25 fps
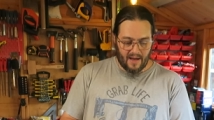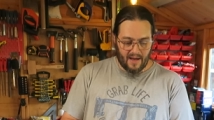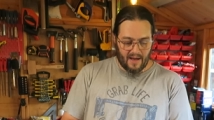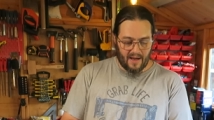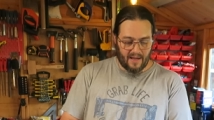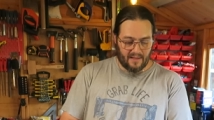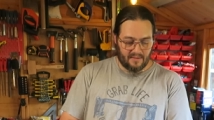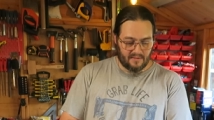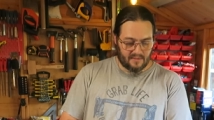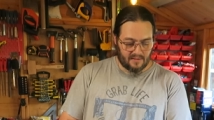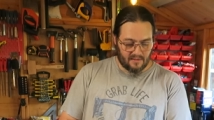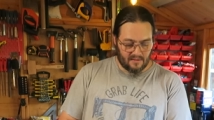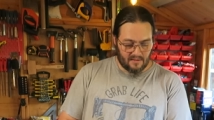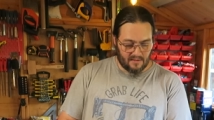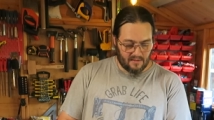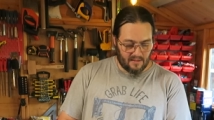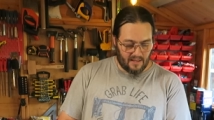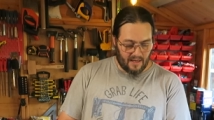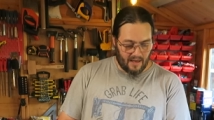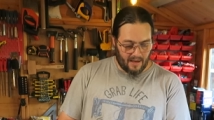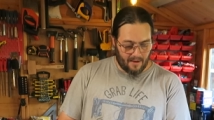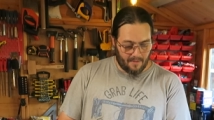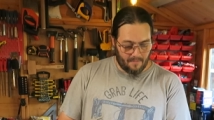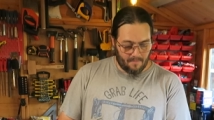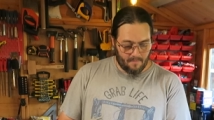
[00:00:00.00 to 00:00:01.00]
And
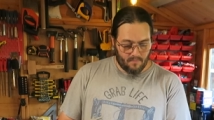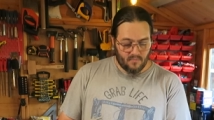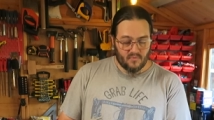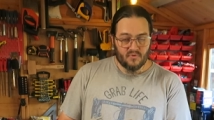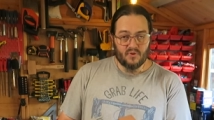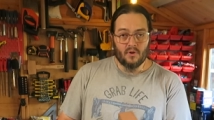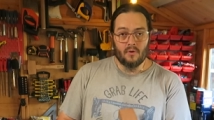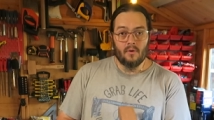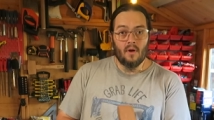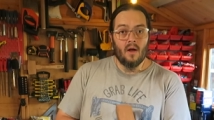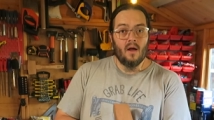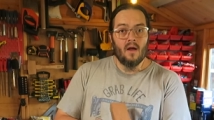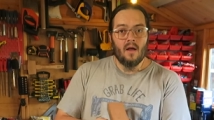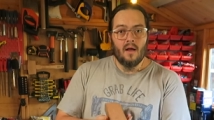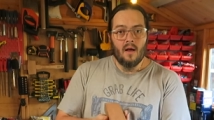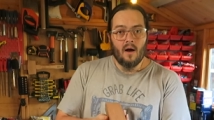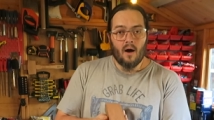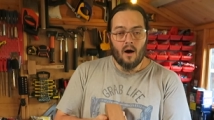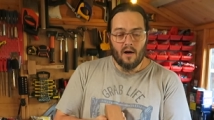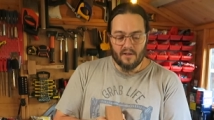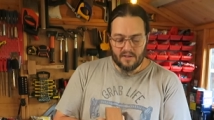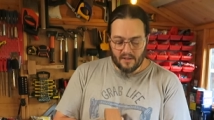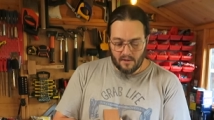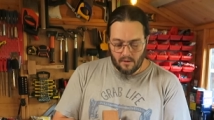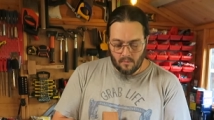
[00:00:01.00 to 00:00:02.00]
yeah, so
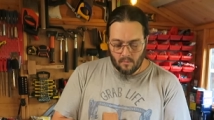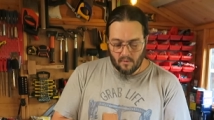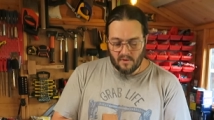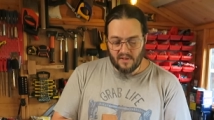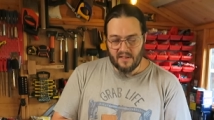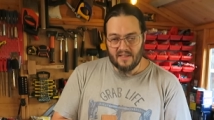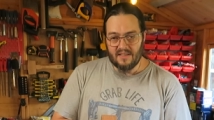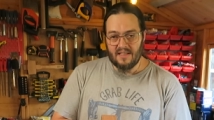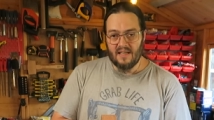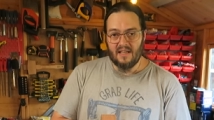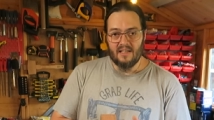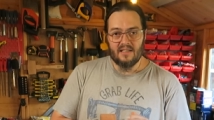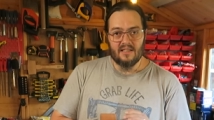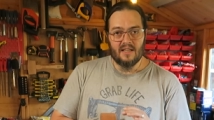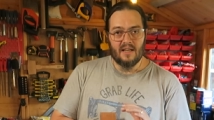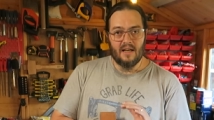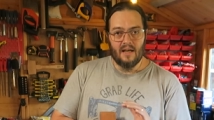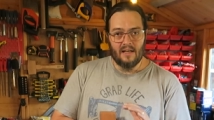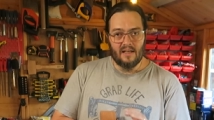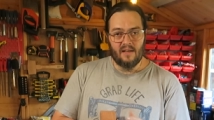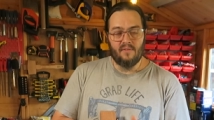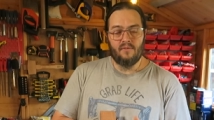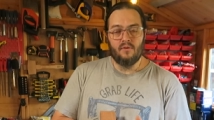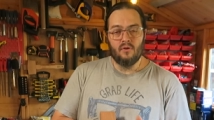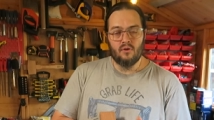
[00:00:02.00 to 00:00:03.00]
I don't know what this is,
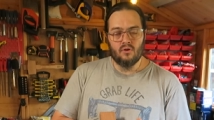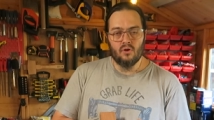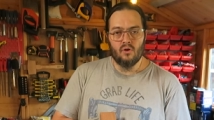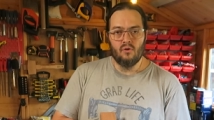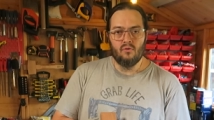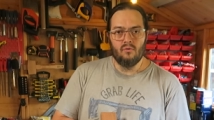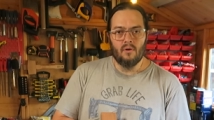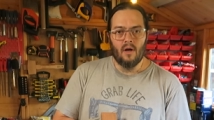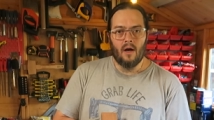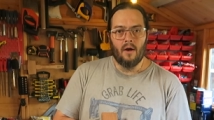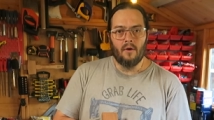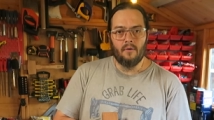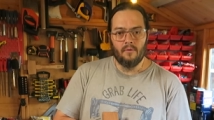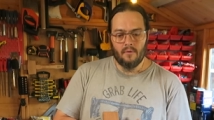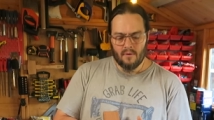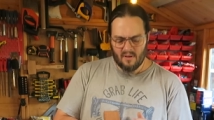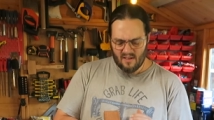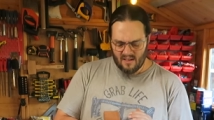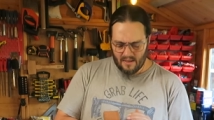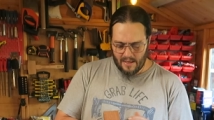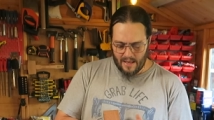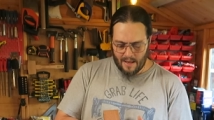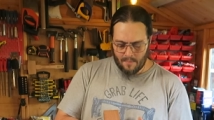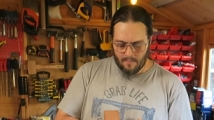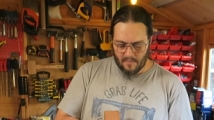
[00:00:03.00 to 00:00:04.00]
and if you do know,
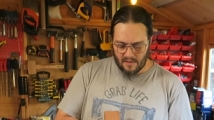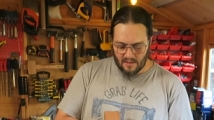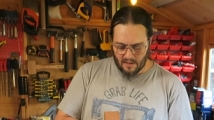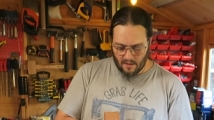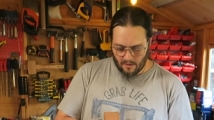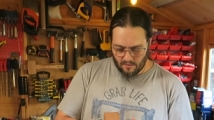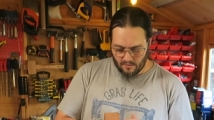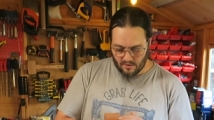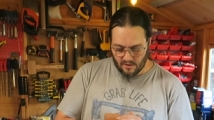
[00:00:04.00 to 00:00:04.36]
let me know.